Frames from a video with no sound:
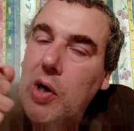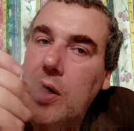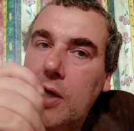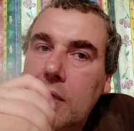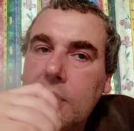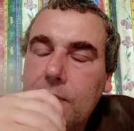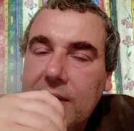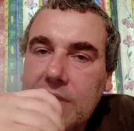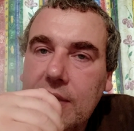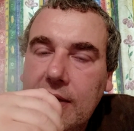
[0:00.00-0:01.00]
Oh,
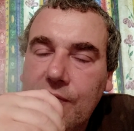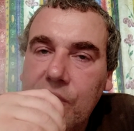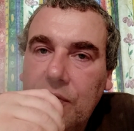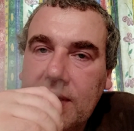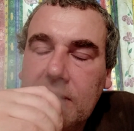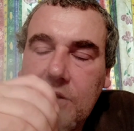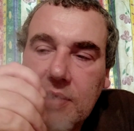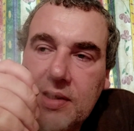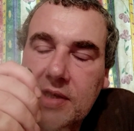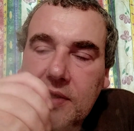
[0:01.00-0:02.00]
especially if you're
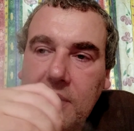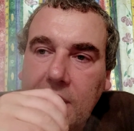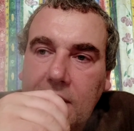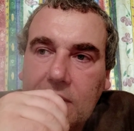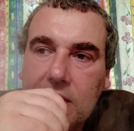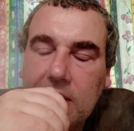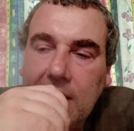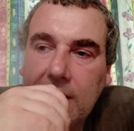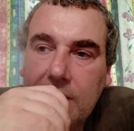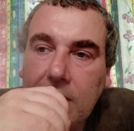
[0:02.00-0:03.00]
into desserts and
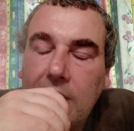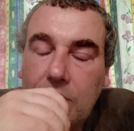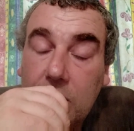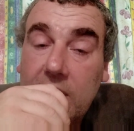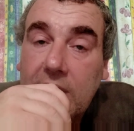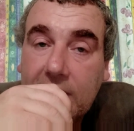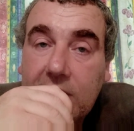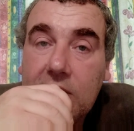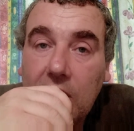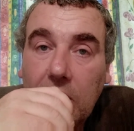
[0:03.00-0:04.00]
that, you know, it really is